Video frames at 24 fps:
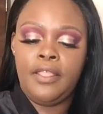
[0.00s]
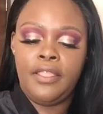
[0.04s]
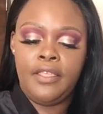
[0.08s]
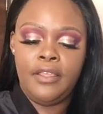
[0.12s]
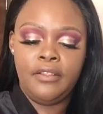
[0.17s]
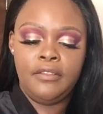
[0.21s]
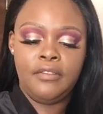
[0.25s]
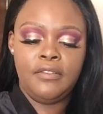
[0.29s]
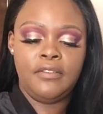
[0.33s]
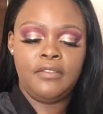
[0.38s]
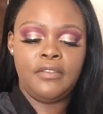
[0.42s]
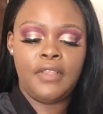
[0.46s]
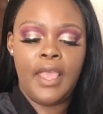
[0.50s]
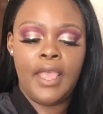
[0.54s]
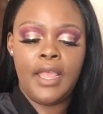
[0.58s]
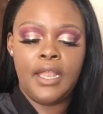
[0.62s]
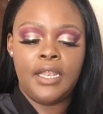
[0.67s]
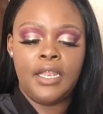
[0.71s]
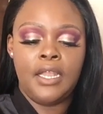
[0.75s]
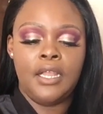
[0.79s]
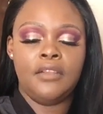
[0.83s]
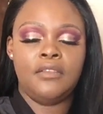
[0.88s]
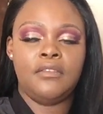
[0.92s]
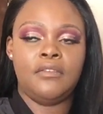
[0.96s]
This
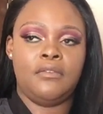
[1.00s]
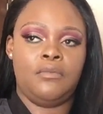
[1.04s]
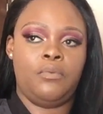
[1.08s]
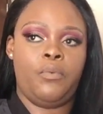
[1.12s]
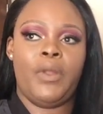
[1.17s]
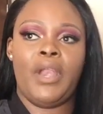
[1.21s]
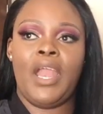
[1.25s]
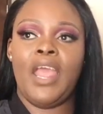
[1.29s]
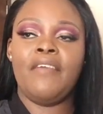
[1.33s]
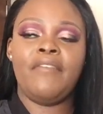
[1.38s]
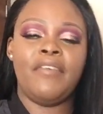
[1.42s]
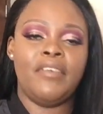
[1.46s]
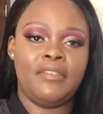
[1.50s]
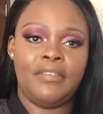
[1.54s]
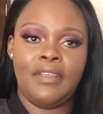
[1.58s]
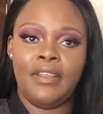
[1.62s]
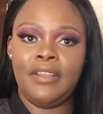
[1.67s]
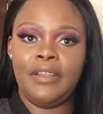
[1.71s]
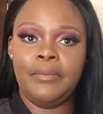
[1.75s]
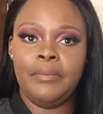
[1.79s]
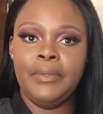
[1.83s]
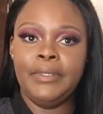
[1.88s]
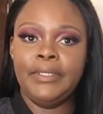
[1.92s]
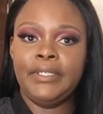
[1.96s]
said it's whatever
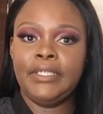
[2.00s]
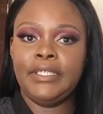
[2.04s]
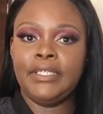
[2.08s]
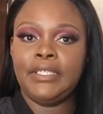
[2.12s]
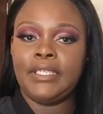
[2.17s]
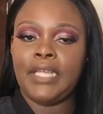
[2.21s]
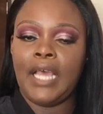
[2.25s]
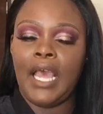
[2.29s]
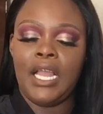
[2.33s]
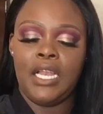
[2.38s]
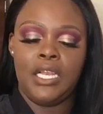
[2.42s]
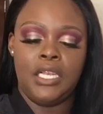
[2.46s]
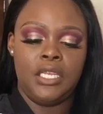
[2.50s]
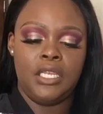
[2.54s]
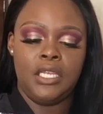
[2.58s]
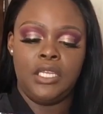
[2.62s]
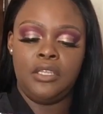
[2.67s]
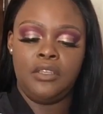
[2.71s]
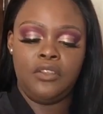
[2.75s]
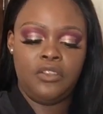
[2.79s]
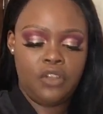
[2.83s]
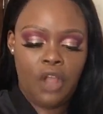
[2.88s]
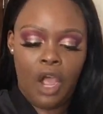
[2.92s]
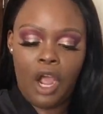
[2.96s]
centimeters and
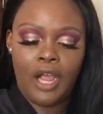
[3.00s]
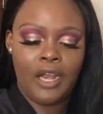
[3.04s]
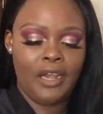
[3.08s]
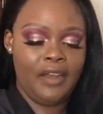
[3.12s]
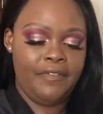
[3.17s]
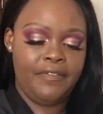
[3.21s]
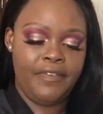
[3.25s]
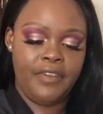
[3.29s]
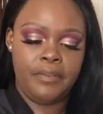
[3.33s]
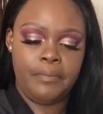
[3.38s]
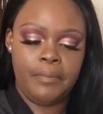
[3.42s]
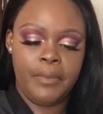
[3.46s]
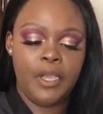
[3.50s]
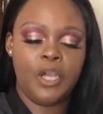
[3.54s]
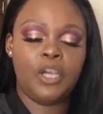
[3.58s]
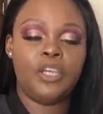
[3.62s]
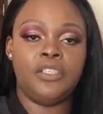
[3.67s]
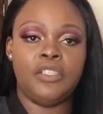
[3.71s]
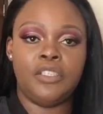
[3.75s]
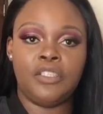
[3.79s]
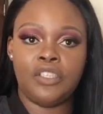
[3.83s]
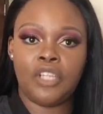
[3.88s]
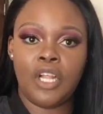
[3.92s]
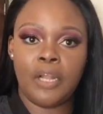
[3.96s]
it's not going to fit me
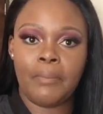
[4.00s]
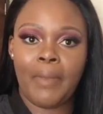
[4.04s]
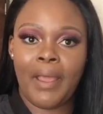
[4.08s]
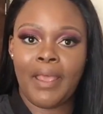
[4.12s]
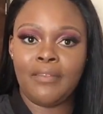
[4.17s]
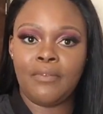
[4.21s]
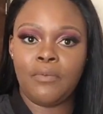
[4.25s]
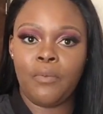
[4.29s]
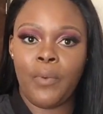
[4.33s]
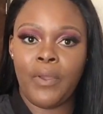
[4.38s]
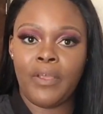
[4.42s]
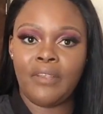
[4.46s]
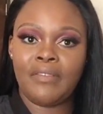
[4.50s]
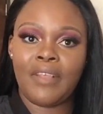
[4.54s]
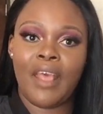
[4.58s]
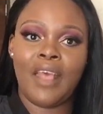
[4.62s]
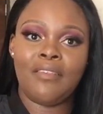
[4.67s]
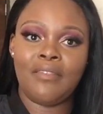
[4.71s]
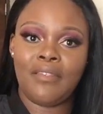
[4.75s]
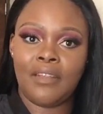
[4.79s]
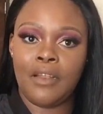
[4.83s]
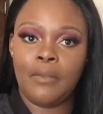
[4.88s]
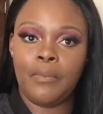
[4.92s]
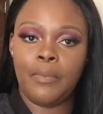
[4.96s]
because it's not my waist
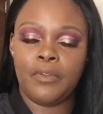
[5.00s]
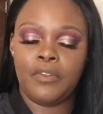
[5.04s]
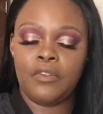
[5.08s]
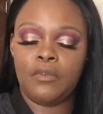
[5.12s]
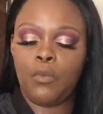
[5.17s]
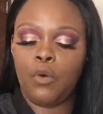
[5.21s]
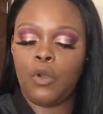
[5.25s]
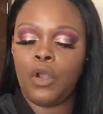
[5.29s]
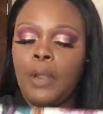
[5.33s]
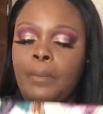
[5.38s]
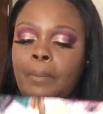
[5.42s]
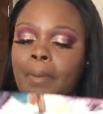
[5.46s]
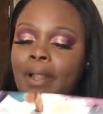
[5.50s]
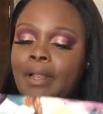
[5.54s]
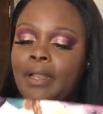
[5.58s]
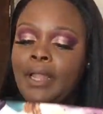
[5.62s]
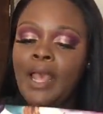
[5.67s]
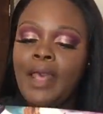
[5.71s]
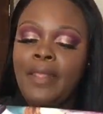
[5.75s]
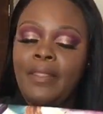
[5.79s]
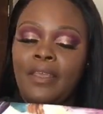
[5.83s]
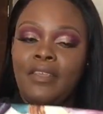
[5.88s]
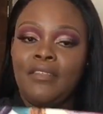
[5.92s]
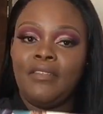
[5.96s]
size, a little bit smaller, but
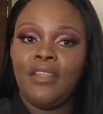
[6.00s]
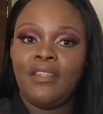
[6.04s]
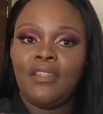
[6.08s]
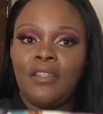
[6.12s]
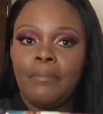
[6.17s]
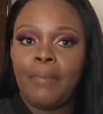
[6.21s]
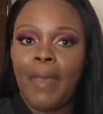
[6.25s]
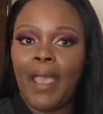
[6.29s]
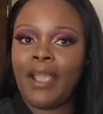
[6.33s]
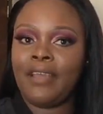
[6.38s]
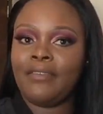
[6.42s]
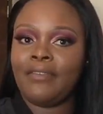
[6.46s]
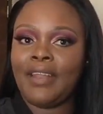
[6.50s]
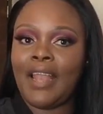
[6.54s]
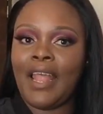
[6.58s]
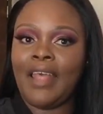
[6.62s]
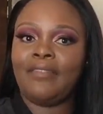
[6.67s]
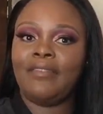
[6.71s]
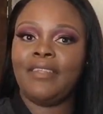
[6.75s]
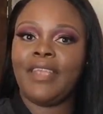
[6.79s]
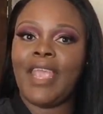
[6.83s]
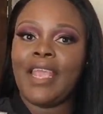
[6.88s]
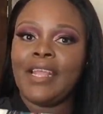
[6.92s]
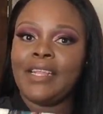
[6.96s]
they said the back is
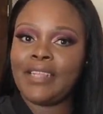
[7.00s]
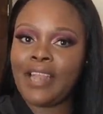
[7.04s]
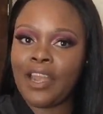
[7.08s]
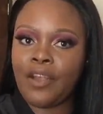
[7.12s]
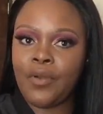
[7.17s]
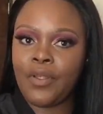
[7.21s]
elasticated.